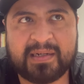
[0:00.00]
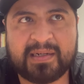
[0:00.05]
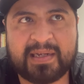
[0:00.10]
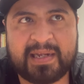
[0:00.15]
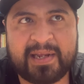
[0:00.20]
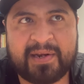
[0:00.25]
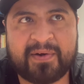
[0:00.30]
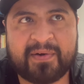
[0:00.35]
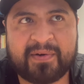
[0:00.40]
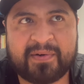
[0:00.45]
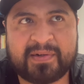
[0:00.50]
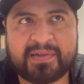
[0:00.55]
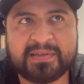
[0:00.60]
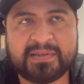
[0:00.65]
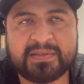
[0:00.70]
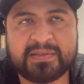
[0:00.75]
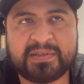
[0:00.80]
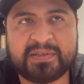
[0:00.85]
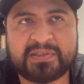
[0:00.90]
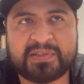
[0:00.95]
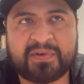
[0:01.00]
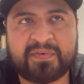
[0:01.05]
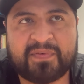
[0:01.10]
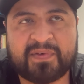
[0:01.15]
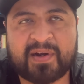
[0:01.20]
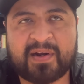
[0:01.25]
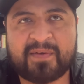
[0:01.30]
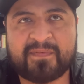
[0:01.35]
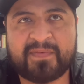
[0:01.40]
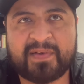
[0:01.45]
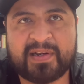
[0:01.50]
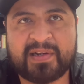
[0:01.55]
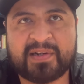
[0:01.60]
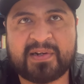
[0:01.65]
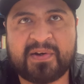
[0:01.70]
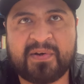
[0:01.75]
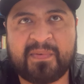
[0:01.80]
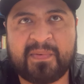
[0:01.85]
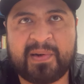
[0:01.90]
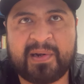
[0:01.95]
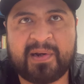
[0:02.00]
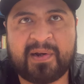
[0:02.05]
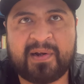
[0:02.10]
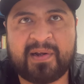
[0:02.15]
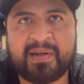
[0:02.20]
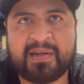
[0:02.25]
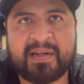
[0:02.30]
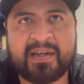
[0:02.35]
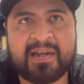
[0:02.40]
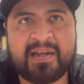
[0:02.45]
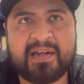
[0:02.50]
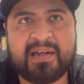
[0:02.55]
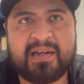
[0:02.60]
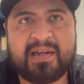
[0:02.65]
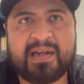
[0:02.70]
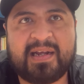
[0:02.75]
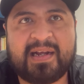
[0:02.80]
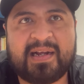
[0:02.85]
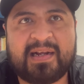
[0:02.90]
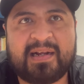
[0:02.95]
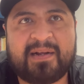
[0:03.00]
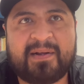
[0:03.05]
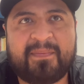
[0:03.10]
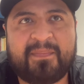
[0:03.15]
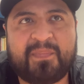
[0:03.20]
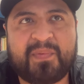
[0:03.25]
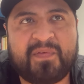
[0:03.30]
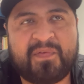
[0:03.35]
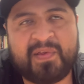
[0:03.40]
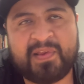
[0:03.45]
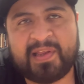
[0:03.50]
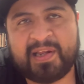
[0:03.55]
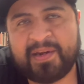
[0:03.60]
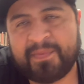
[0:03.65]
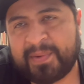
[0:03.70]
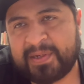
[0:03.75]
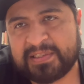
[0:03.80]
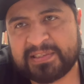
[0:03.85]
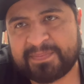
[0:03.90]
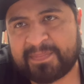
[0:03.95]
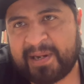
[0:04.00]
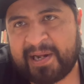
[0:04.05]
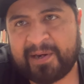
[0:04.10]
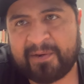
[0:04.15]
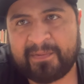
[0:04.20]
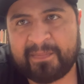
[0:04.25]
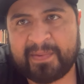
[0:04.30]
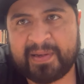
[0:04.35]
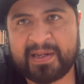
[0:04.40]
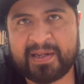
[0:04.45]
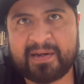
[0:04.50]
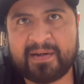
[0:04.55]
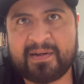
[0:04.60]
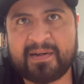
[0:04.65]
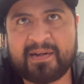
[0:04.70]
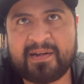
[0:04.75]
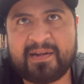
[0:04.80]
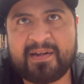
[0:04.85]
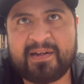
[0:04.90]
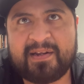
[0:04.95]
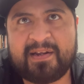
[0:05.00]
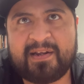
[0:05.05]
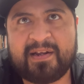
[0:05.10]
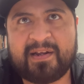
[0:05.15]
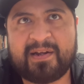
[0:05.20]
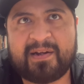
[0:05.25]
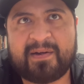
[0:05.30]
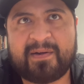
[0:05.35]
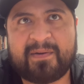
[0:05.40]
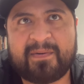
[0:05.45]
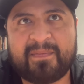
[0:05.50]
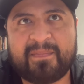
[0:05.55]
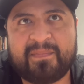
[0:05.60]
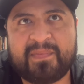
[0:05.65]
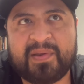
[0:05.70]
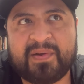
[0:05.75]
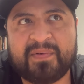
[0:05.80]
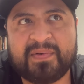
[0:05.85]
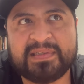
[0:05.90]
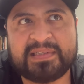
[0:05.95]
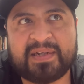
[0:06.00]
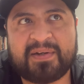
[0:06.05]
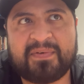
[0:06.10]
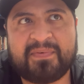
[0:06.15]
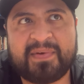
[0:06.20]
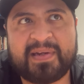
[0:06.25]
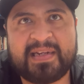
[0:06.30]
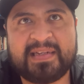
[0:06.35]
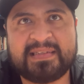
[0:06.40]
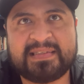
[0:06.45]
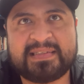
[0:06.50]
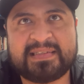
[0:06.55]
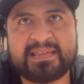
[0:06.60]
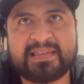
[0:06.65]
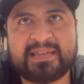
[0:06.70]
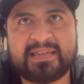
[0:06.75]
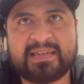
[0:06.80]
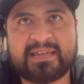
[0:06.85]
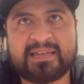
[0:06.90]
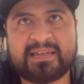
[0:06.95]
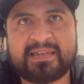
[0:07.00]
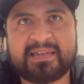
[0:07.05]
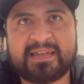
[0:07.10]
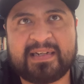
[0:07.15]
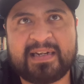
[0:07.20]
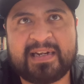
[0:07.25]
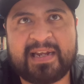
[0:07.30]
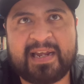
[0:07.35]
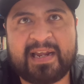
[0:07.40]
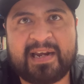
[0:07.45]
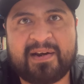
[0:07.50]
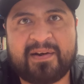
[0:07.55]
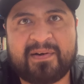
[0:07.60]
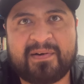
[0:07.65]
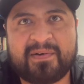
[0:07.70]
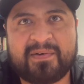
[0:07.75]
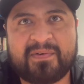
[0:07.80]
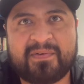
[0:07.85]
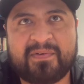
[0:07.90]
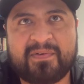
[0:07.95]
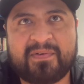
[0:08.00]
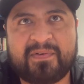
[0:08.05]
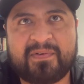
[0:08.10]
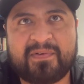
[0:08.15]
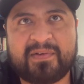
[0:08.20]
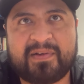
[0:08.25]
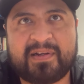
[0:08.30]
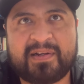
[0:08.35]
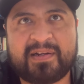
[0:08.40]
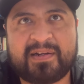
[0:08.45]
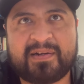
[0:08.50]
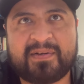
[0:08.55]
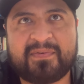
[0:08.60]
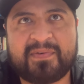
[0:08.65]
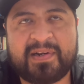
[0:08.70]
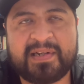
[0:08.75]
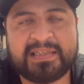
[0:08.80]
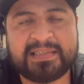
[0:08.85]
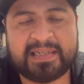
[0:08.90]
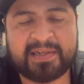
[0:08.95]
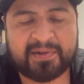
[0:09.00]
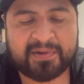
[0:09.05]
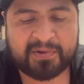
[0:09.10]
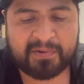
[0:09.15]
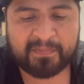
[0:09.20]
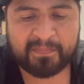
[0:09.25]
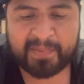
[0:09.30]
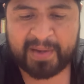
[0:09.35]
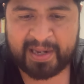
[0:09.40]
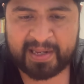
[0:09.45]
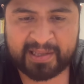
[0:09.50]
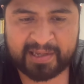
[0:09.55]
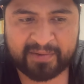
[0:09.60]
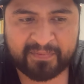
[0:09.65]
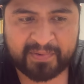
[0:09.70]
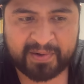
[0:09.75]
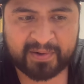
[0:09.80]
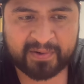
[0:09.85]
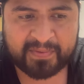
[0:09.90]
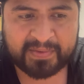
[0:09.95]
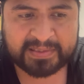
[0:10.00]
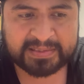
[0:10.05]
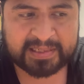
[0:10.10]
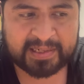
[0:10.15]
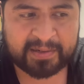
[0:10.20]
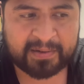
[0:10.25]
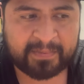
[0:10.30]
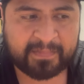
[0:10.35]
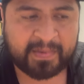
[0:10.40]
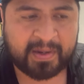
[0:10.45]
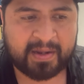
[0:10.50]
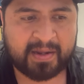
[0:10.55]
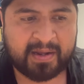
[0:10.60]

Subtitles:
inner sort of conflict going on. If you think about Spider-Man, there was always, again, Uncle Ben, that would always tell him,